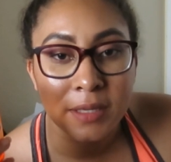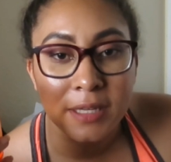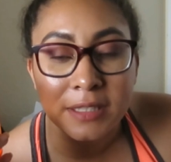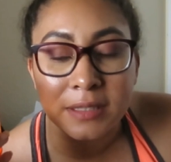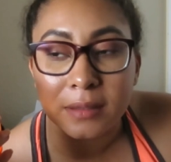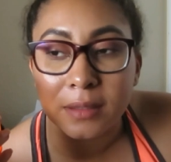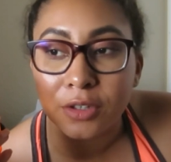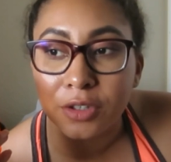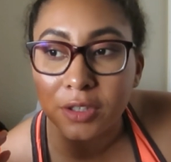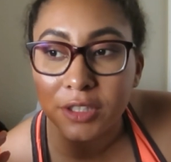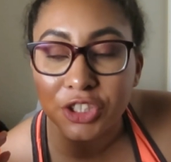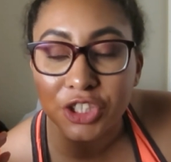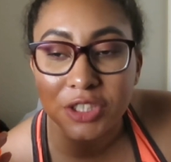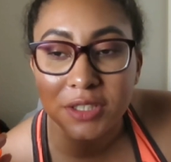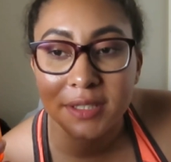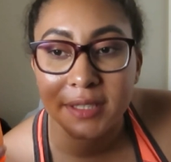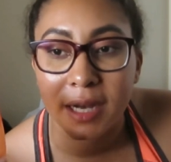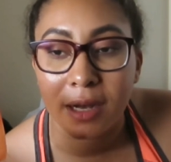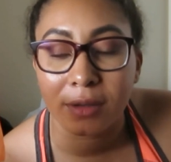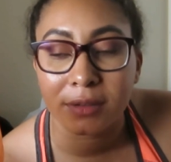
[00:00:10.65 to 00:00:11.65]
It's literally
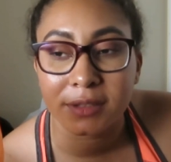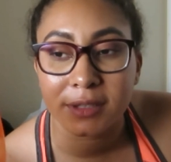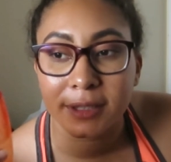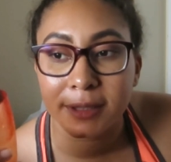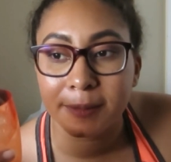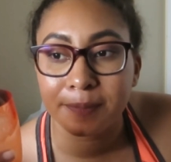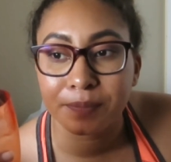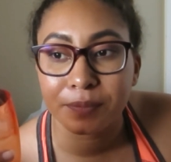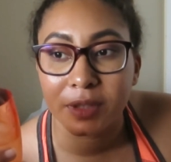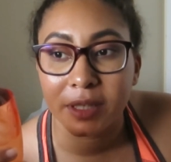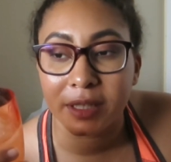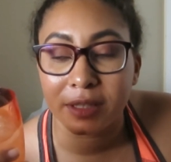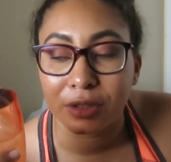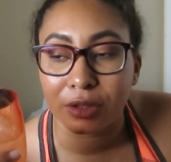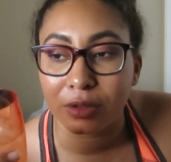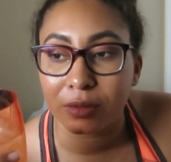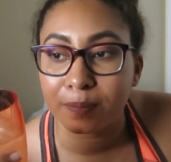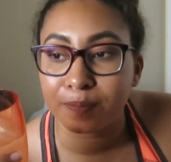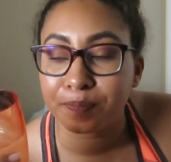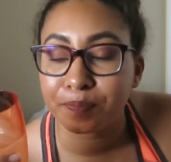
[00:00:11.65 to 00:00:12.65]
just salsa
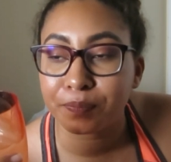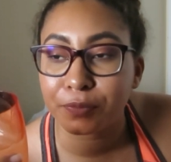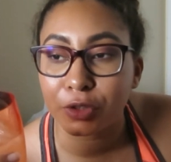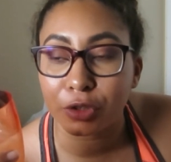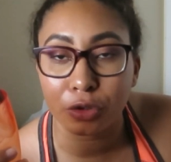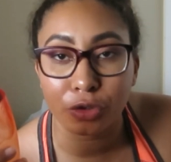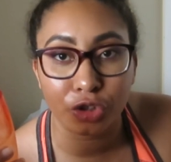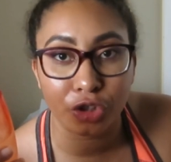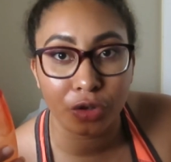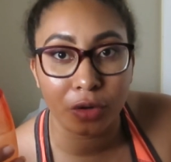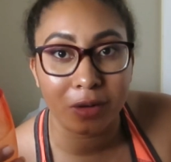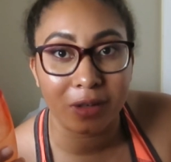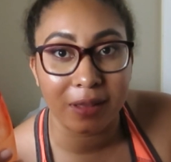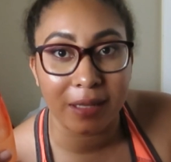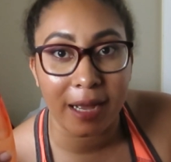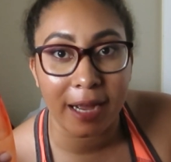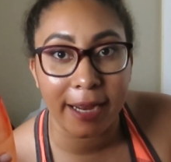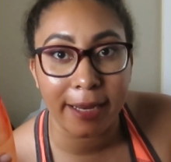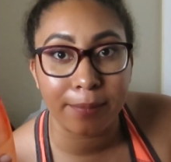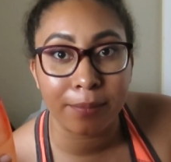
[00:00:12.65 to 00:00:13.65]
and luchador
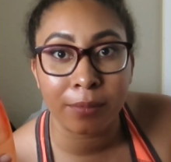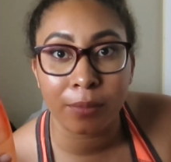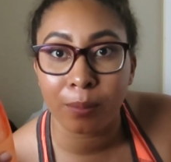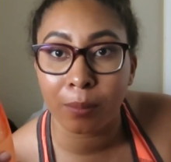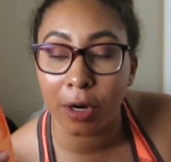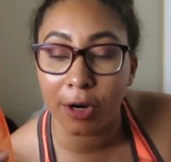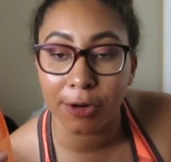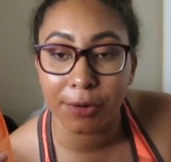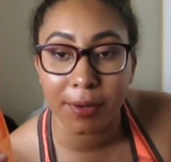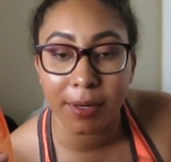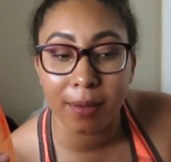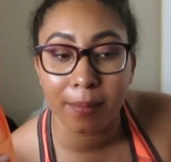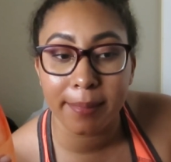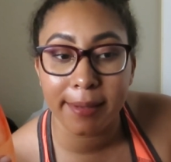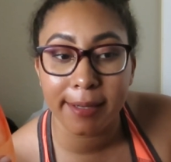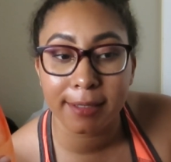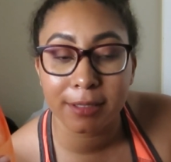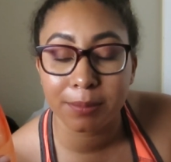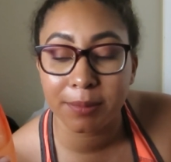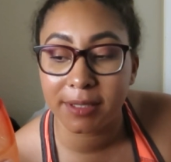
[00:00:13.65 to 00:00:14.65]
lime margarita
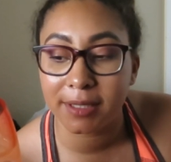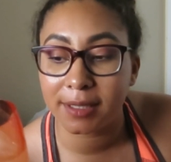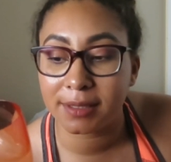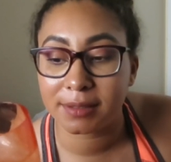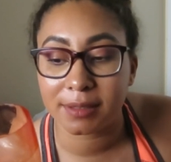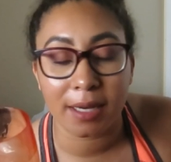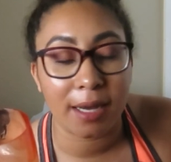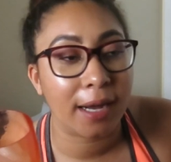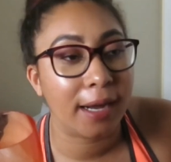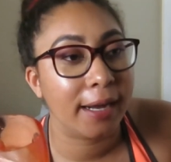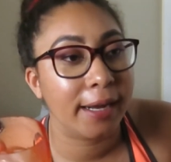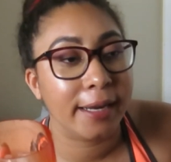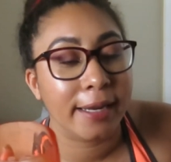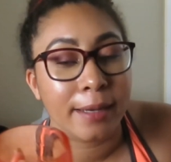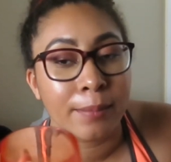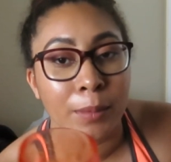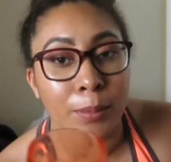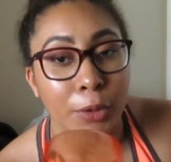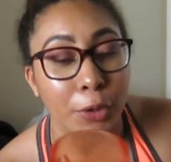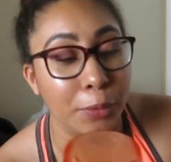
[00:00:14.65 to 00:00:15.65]
mix because I
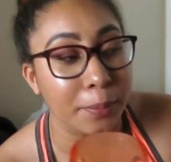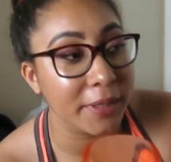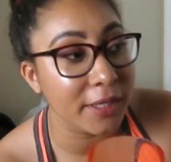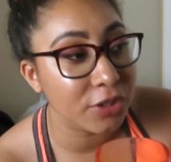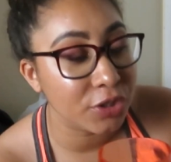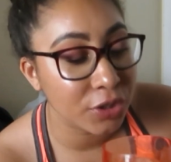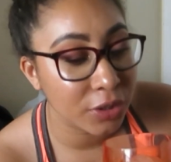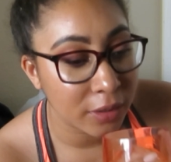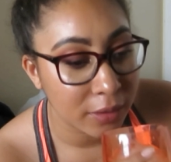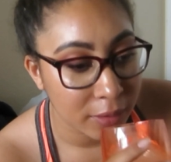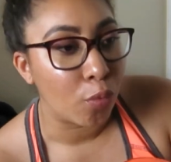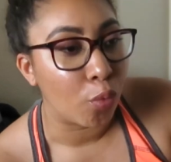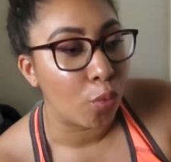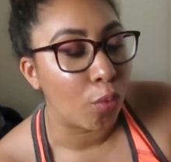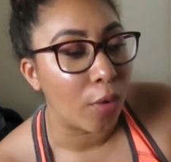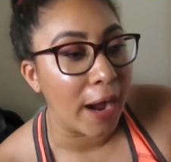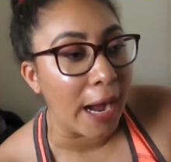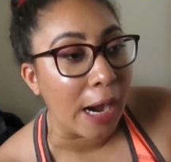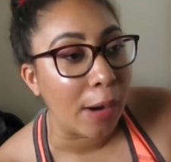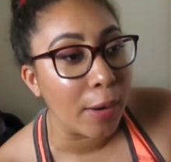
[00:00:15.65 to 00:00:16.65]
am a broke bitch.
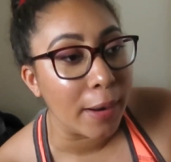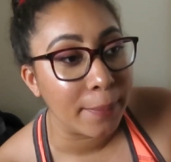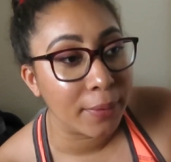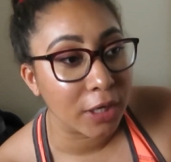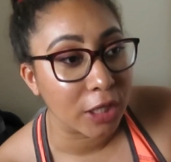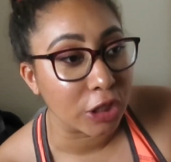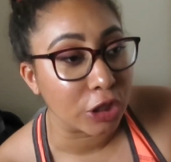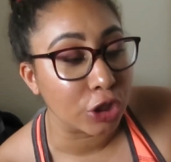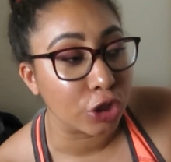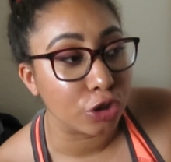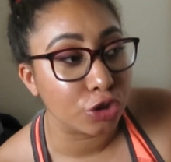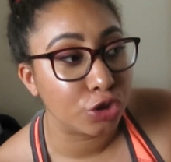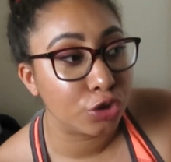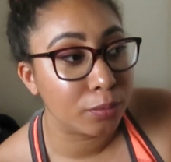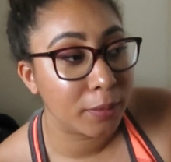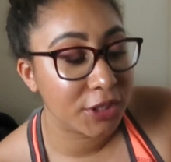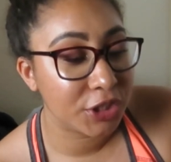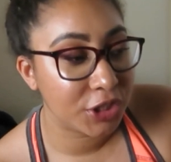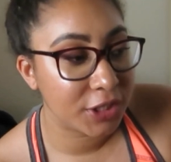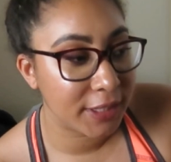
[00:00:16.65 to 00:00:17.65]
And wow, I put a little
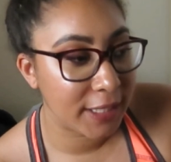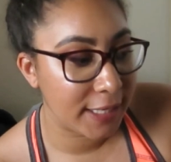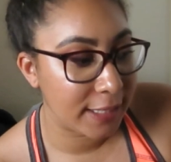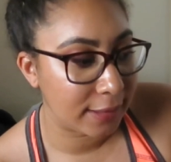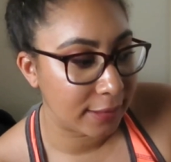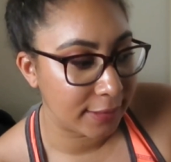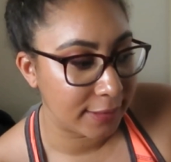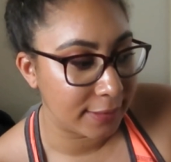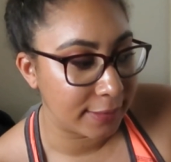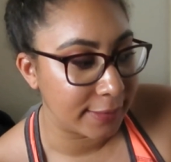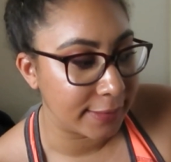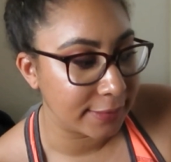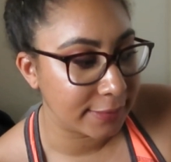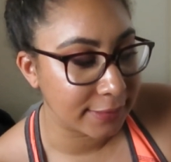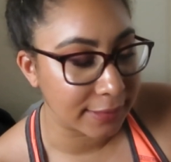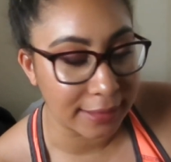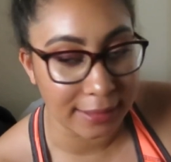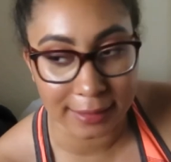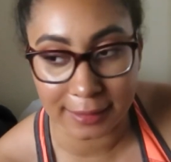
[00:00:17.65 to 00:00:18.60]
too much tequila in this.